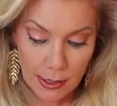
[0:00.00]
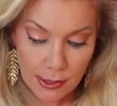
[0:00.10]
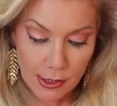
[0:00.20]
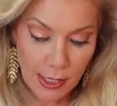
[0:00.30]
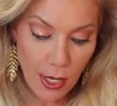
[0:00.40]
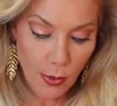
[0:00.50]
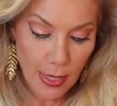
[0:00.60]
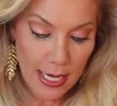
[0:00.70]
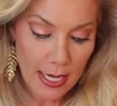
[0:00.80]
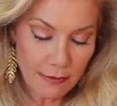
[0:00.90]

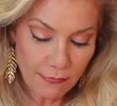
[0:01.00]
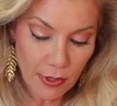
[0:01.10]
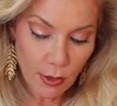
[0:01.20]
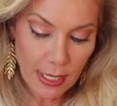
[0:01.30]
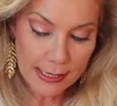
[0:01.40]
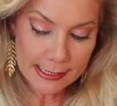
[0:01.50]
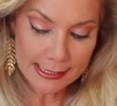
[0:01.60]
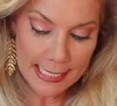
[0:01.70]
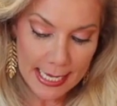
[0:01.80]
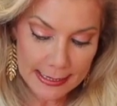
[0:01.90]
So if you're
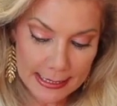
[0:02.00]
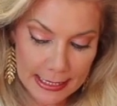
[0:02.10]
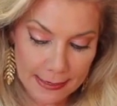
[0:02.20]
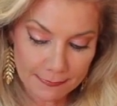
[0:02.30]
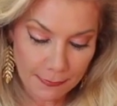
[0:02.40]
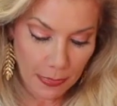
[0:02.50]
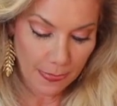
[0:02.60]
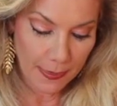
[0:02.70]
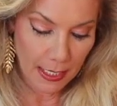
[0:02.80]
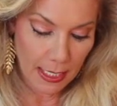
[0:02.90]
ascendant
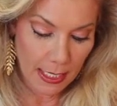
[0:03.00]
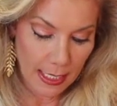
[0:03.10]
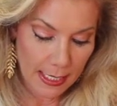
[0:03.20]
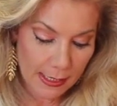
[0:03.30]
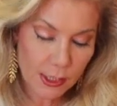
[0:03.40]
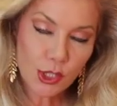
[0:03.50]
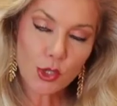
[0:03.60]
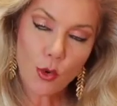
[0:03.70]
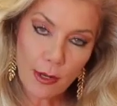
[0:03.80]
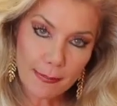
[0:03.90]
is
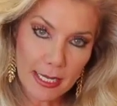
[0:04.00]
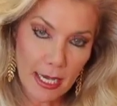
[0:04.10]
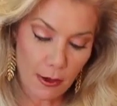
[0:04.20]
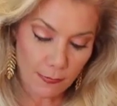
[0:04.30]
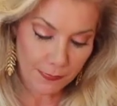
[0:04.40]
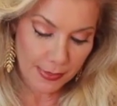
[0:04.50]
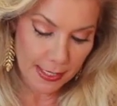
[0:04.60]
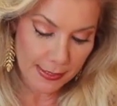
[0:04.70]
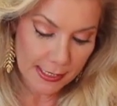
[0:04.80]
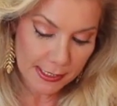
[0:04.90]
Scorpio,
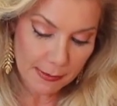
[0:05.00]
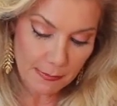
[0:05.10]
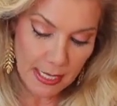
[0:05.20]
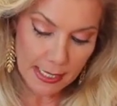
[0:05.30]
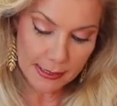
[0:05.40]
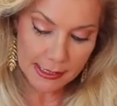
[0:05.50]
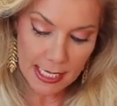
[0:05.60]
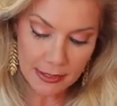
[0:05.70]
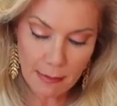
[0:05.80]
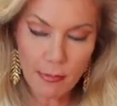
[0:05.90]
then this means
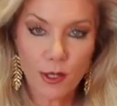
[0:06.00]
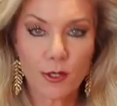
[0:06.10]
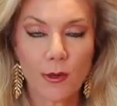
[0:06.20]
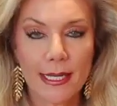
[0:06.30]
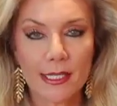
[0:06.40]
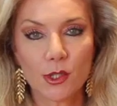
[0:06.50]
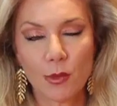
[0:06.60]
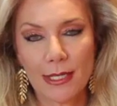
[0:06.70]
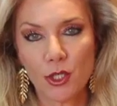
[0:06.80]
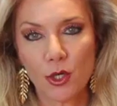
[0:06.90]
that the Mercury is
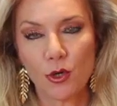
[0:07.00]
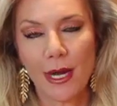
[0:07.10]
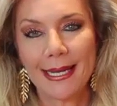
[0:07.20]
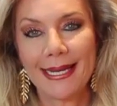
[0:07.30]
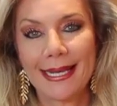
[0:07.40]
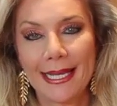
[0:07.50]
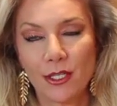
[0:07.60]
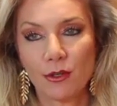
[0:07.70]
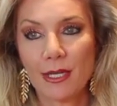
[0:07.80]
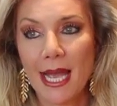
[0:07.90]
retrograding
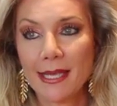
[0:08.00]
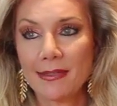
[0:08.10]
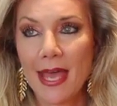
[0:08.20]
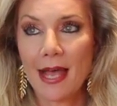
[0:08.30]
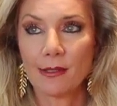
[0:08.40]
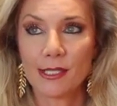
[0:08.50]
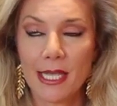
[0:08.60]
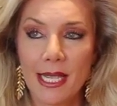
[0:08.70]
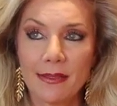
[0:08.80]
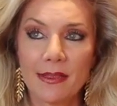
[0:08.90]
in your 9th
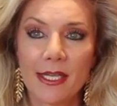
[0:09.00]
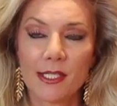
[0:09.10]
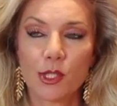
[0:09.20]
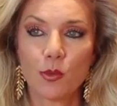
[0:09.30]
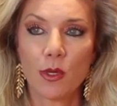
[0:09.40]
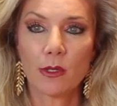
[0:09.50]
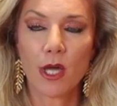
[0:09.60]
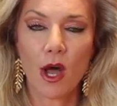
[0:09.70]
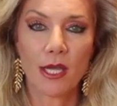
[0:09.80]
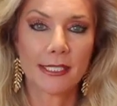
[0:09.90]
house, and this
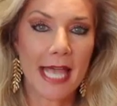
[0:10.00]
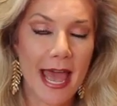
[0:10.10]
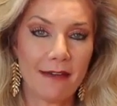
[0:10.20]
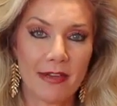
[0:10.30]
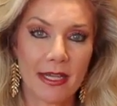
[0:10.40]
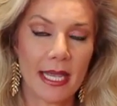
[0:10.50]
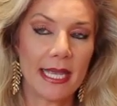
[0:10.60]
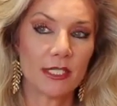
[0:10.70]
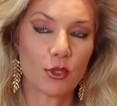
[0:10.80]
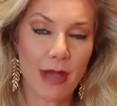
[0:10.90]
will cause havoc
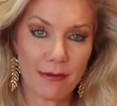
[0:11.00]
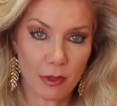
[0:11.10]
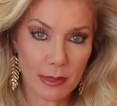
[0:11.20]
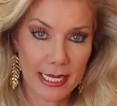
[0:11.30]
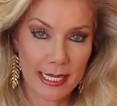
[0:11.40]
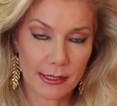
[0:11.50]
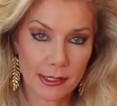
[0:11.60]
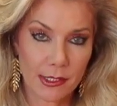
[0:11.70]
in travel plans.